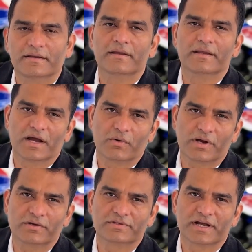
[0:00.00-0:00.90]
Now
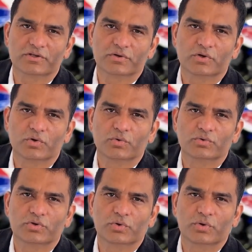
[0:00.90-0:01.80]
reflect on your
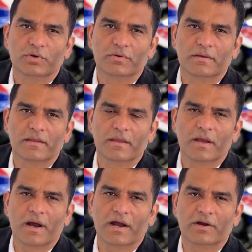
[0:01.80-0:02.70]
own role.
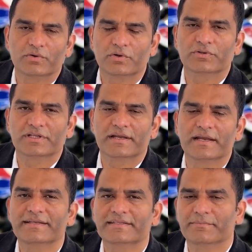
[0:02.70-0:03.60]
Are you
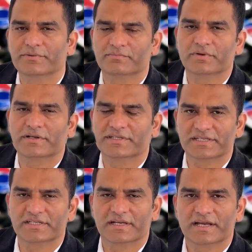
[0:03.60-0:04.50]
using SAP Work
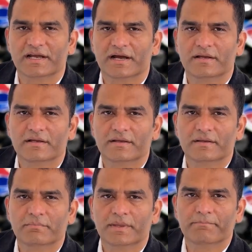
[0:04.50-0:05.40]
Center data
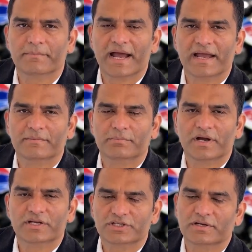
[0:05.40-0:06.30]
when planning
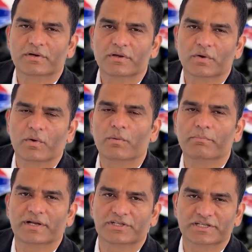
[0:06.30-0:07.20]
production or
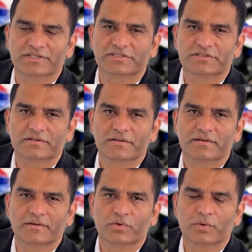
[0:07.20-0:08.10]
budgets?
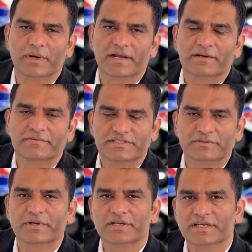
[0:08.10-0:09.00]
Could better
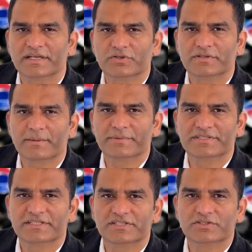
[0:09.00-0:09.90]
visibility into
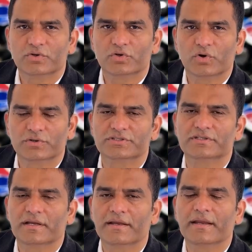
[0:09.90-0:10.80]
capacities or
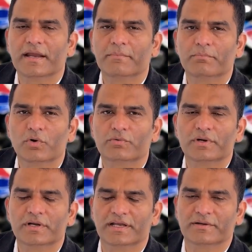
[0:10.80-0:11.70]
costs improve
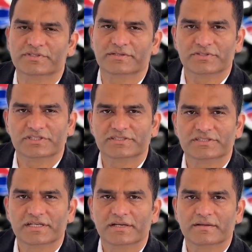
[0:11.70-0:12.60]
your team's
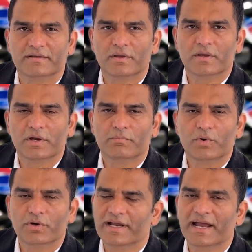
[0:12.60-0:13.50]
efficiency or
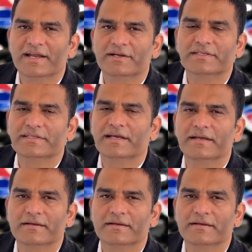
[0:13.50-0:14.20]
reporting accuracy?